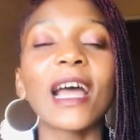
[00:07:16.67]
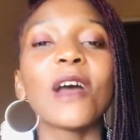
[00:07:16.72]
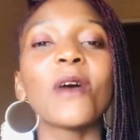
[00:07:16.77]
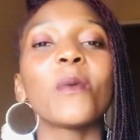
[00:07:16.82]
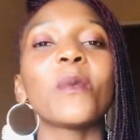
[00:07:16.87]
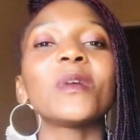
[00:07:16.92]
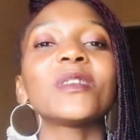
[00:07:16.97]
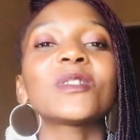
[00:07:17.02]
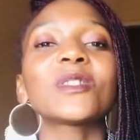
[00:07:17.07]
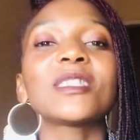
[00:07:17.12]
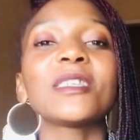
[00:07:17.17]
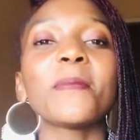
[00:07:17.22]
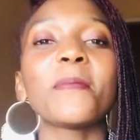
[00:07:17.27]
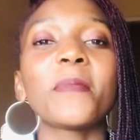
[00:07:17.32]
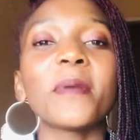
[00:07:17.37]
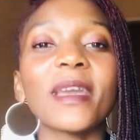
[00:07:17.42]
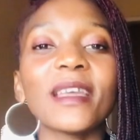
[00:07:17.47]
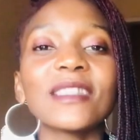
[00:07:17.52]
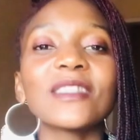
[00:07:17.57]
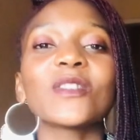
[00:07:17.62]
which
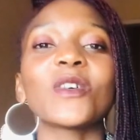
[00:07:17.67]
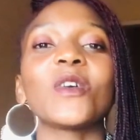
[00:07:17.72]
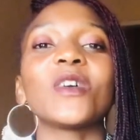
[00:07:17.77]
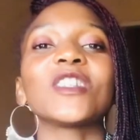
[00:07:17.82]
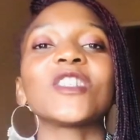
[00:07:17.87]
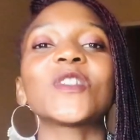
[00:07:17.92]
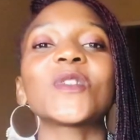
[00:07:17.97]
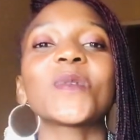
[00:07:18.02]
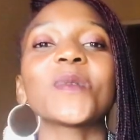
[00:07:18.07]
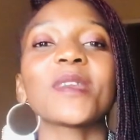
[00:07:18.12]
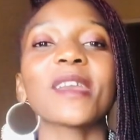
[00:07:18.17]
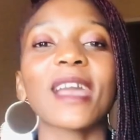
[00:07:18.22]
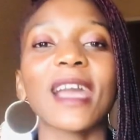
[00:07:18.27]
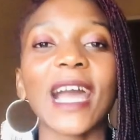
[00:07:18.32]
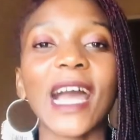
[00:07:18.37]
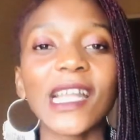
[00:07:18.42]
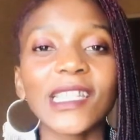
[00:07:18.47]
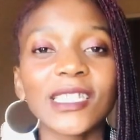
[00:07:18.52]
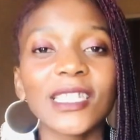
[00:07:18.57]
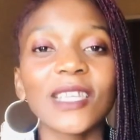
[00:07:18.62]
depends on tree
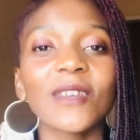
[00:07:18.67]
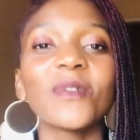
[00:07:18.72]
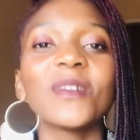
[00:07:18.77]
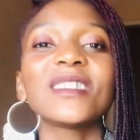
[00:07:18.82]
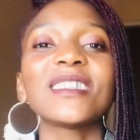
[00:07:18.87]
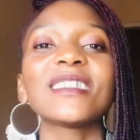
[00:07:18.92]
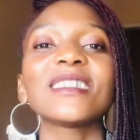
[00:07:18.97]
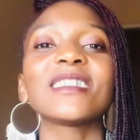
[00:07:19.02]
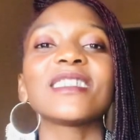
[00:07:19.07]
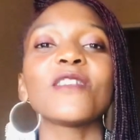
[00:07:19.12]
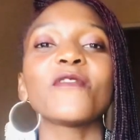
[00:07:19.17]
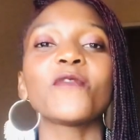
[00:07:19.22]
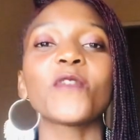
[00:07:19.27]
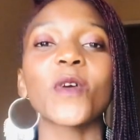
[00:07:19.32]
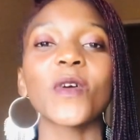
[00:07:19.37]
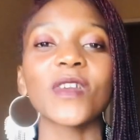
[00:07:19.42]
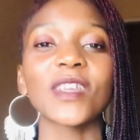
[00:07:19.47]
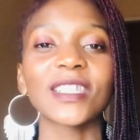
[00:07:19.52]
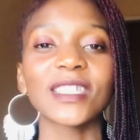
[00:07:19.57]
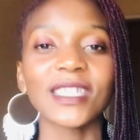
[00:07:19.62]
cutting, which is
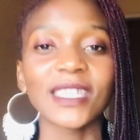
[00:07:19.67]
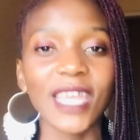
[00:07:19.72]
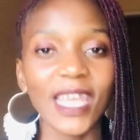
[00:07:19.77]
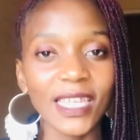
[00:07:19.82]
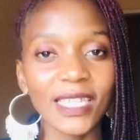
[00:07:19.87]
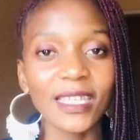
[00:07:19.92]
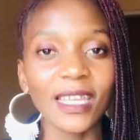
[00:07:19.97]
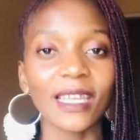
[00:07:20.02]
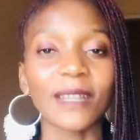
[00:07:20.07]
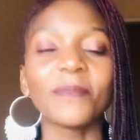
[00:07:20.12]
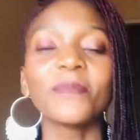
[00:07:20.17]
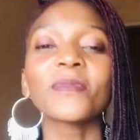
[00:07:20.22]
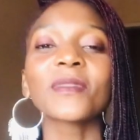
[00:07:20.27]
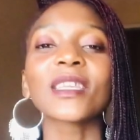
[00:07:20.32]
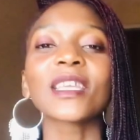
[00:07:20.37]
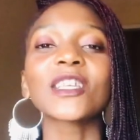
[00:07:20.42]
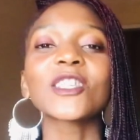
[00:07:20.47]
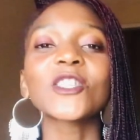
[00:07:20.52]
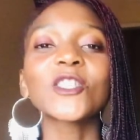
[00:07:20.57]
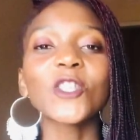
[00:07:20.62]
deforestation.
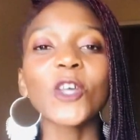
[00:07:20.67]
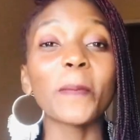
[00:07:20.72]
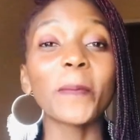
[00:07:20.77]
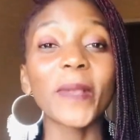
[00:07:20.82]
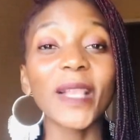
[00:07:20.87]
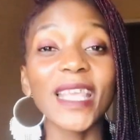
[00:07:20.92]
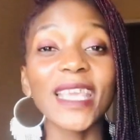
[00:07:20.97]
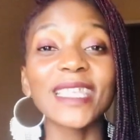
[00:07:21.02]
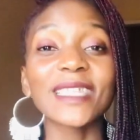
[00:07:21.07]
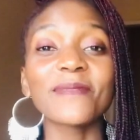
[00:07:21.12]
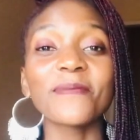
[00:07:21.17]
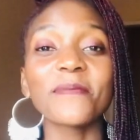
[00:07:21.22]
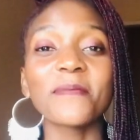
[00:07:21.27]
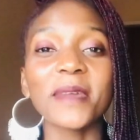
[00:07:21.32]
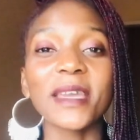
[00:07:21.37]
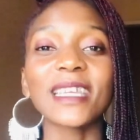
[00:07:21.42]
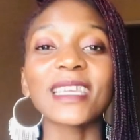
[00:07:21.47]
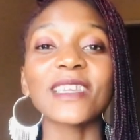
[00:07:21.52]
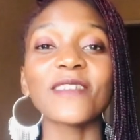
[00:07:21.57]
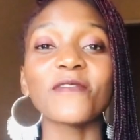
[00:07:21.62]
So please
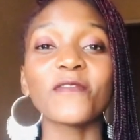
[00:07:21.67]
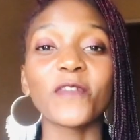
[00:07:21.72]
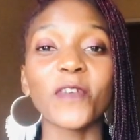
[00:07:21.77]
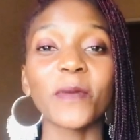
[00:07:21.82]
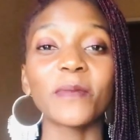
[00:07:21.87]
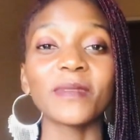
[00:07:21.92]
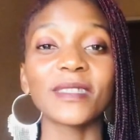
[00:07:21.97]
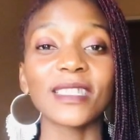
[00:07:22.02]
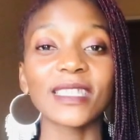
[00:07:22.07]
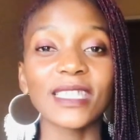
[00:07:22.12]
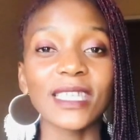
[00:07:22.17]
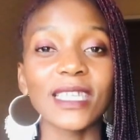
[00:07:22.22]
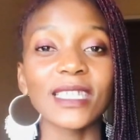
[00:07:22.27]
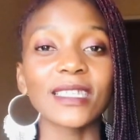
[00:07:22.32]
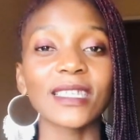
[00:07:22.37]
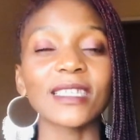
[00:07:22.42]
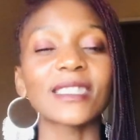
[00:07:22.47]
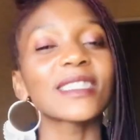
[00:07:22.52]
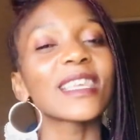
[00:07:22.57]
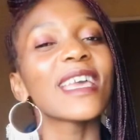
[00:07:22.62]
make informed
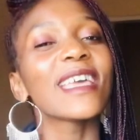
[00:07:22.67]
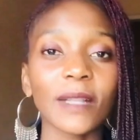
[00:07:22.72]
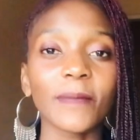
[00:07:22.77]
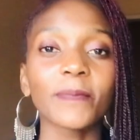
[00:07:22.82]
decisions.